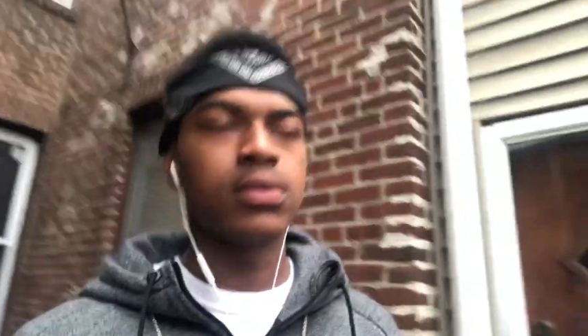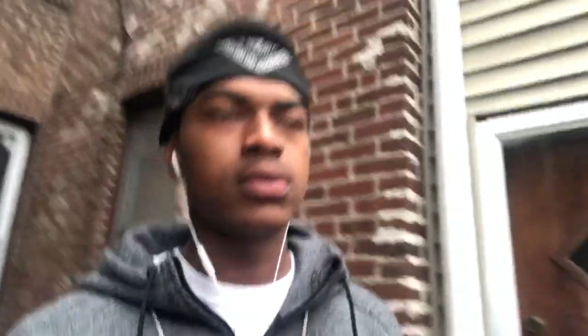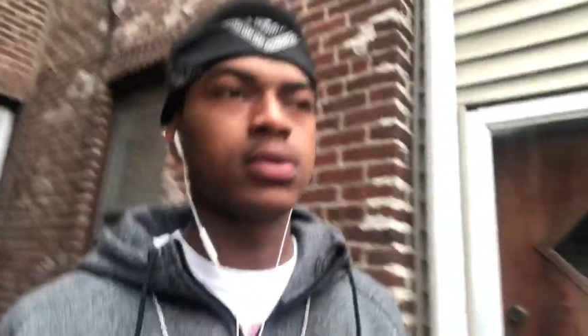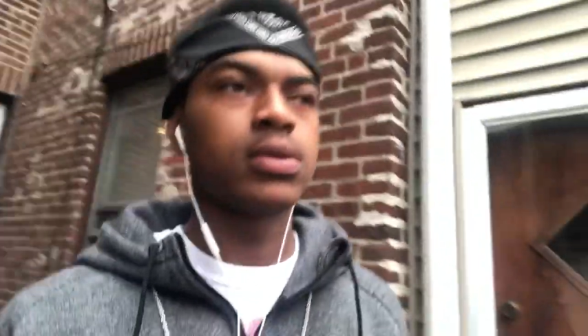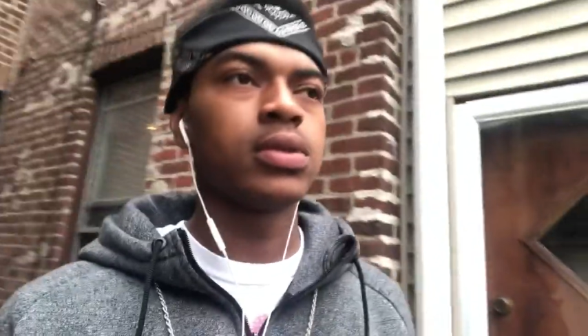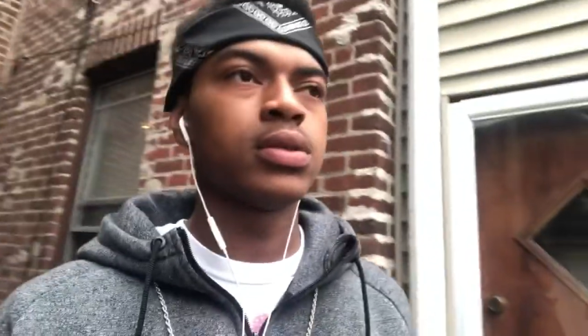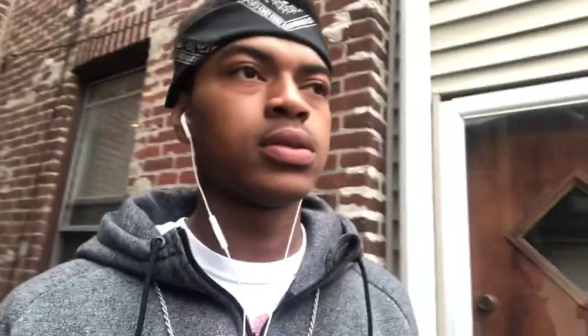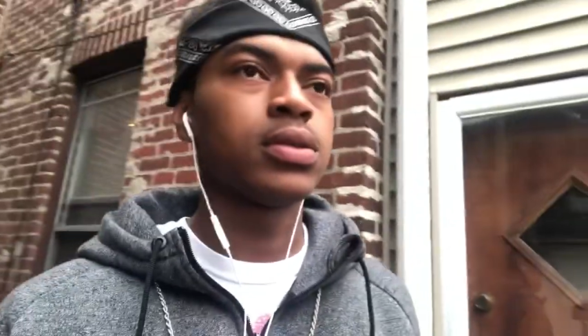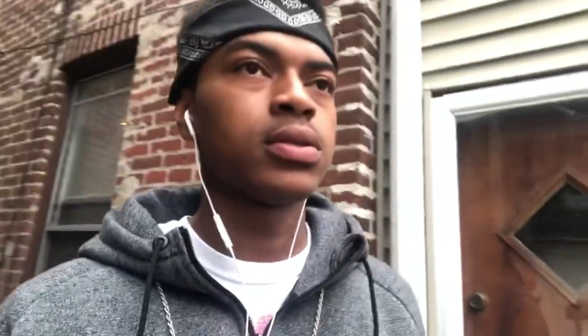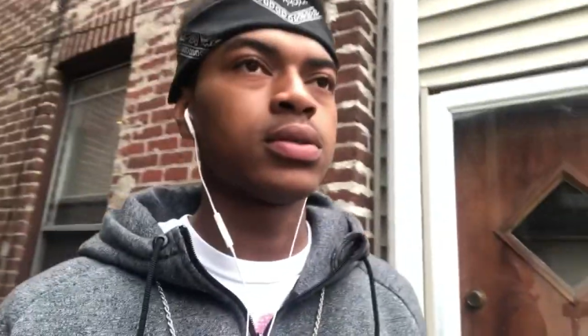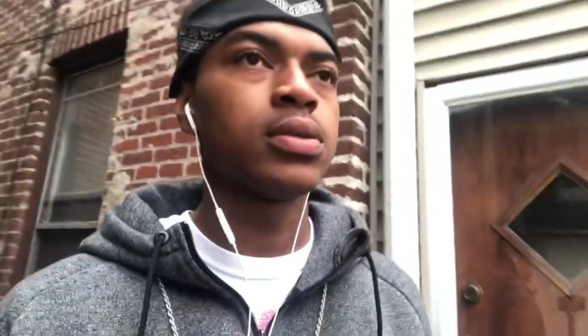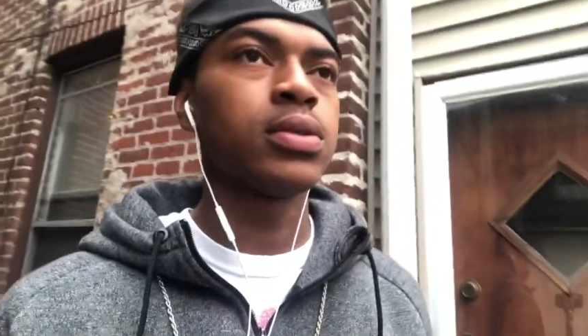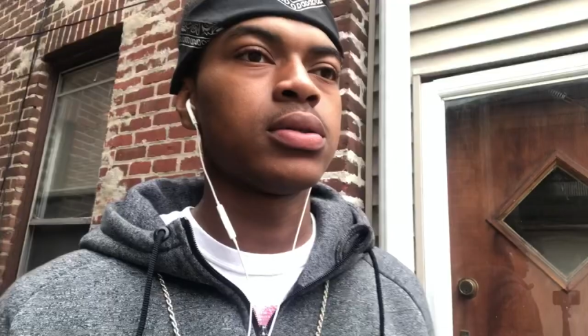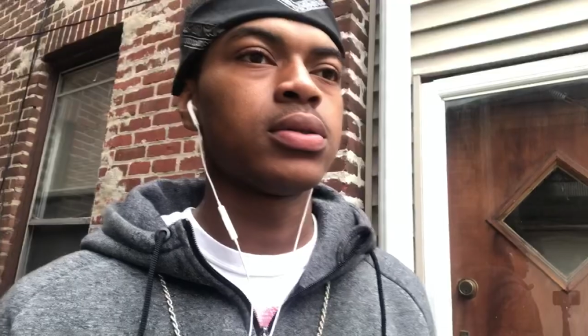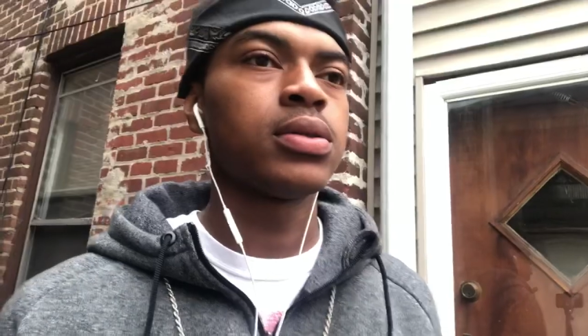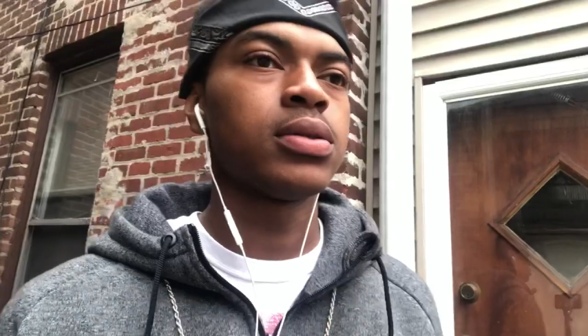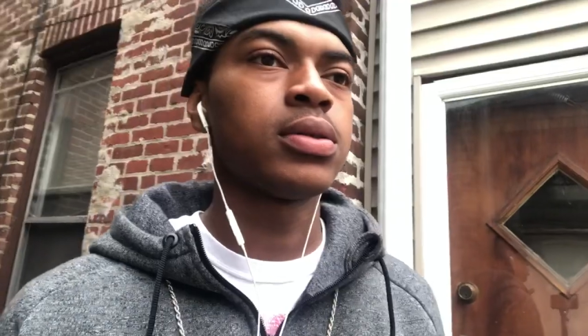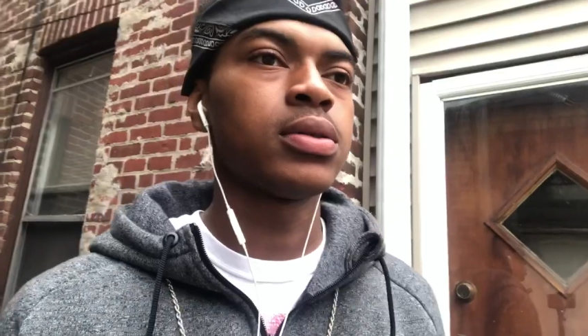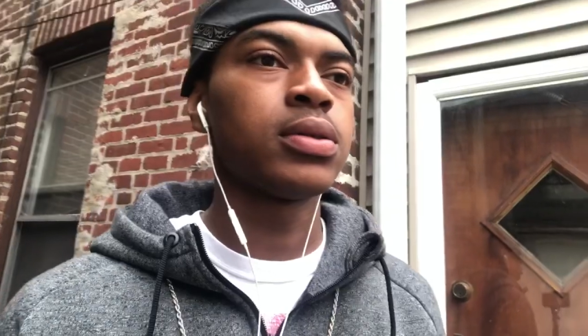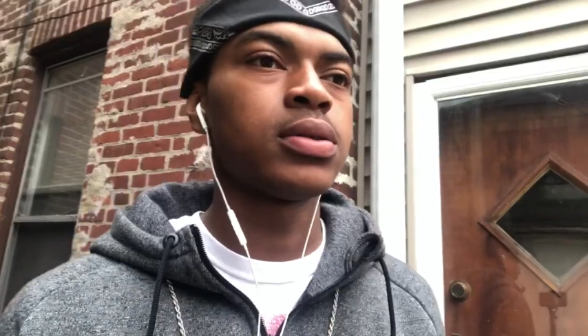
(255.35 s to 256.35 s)
You know,
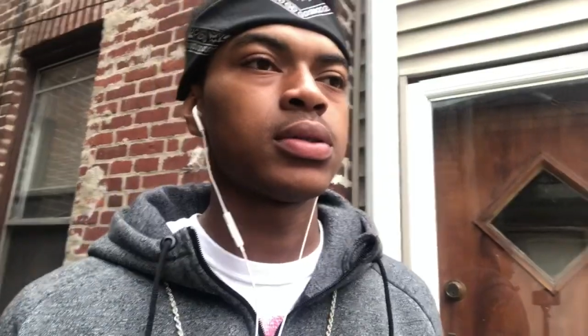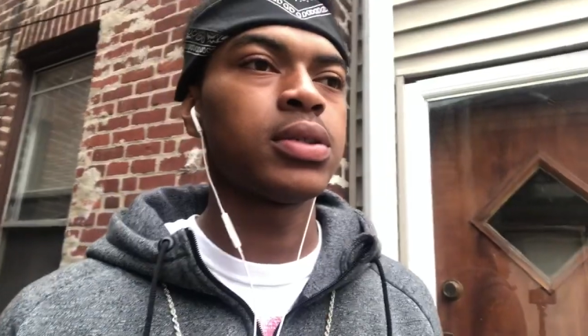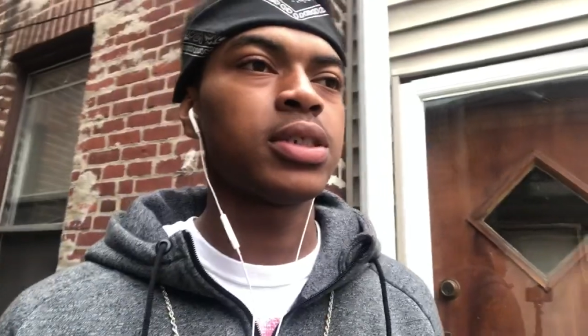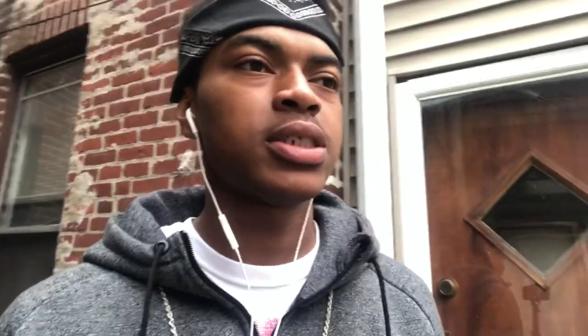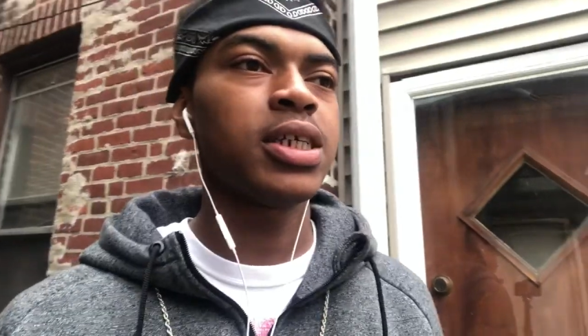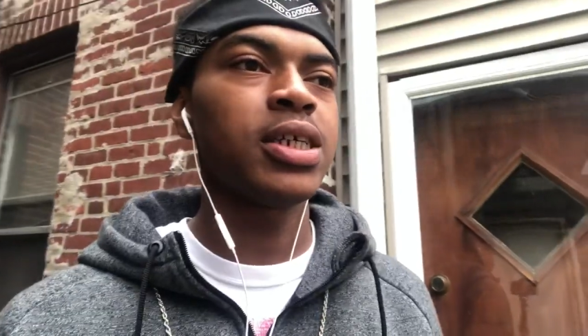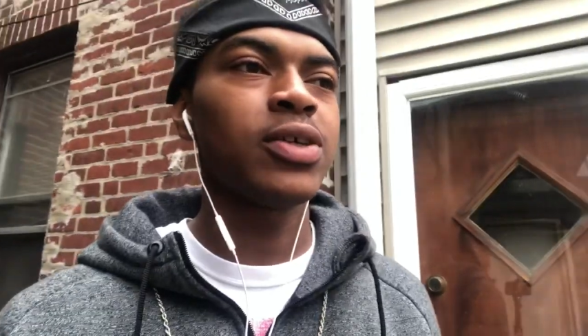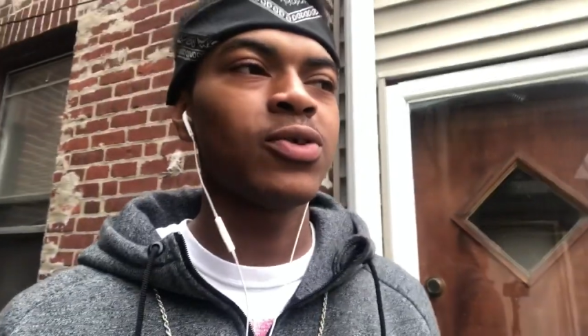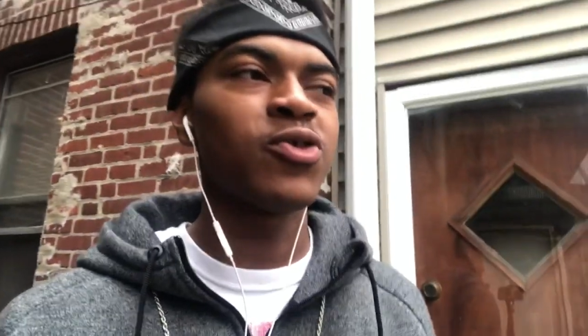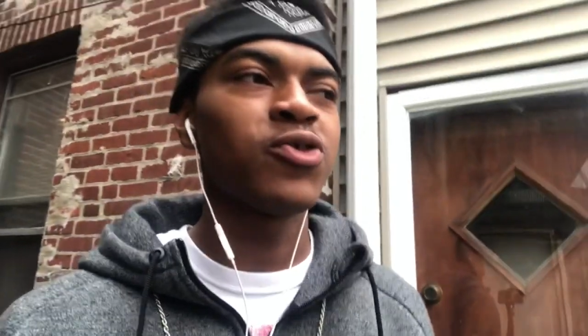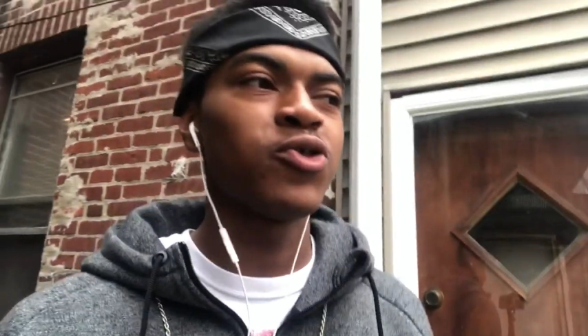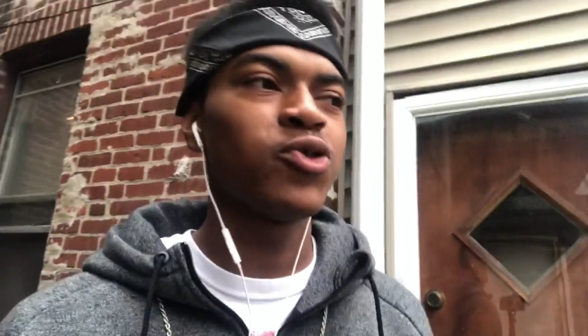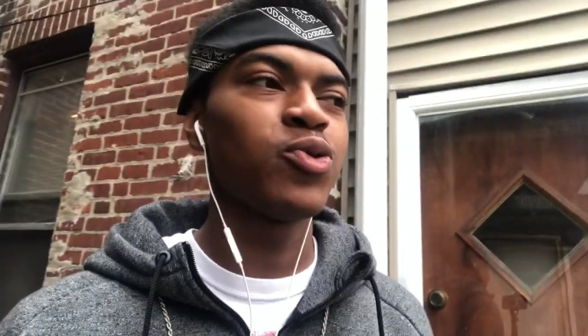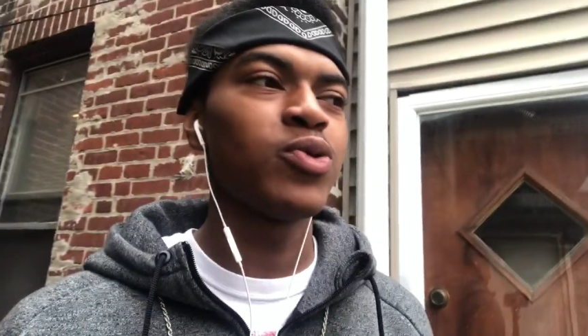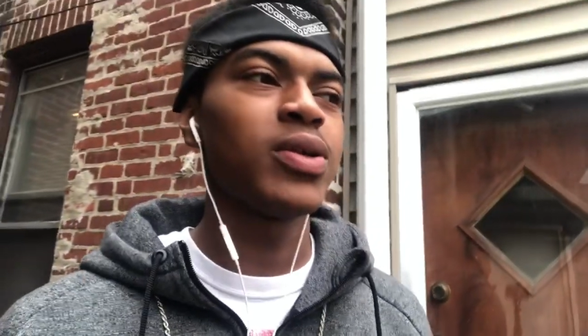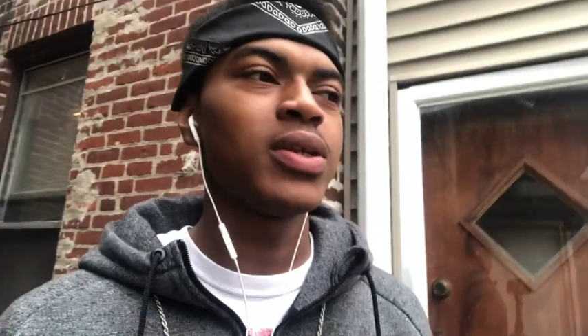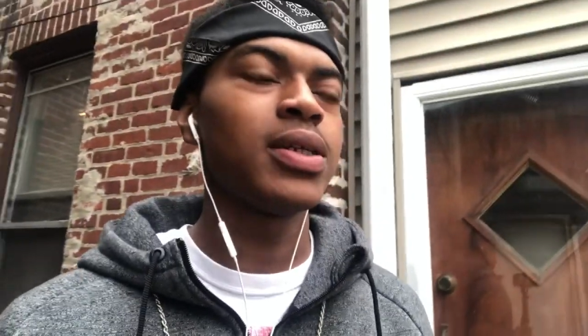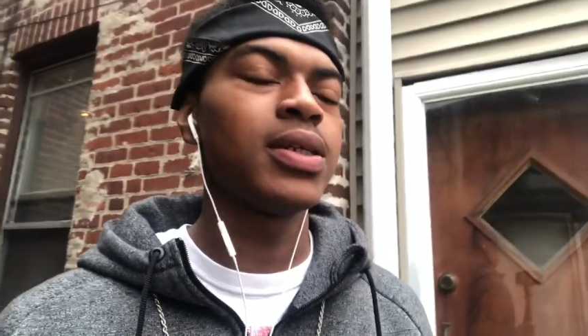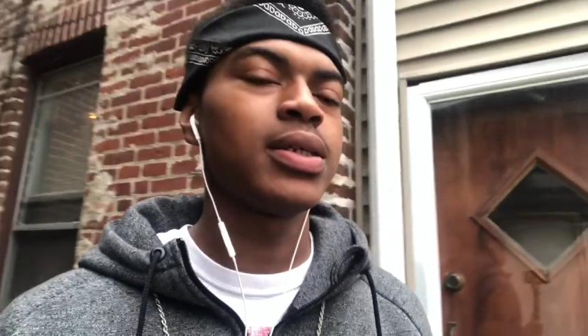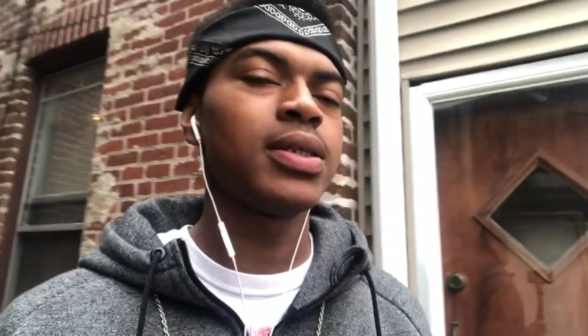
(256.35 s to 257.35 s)
she ain't gonna know what it